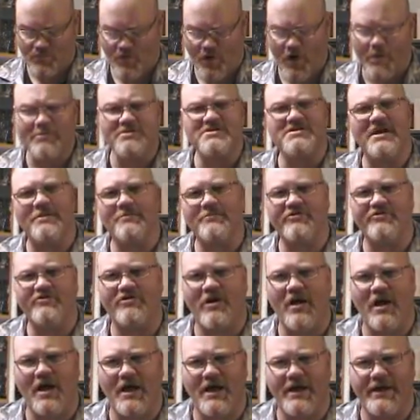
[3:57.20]
Almost like Mr.
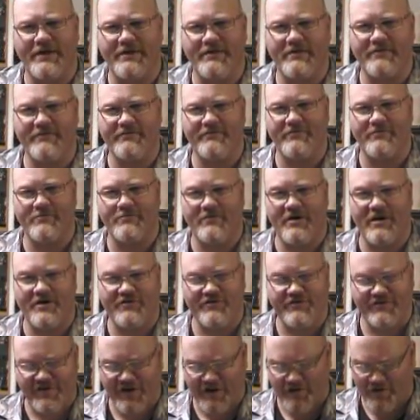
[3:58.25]
Hyde from
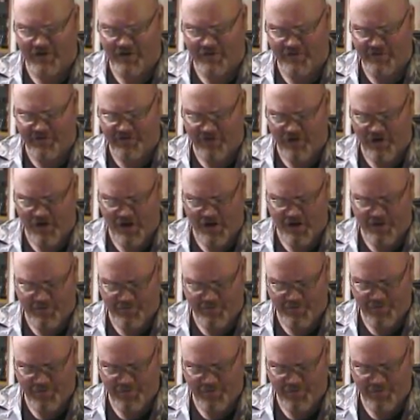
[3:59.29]
Dr. Jekyll and Mr. Hyde.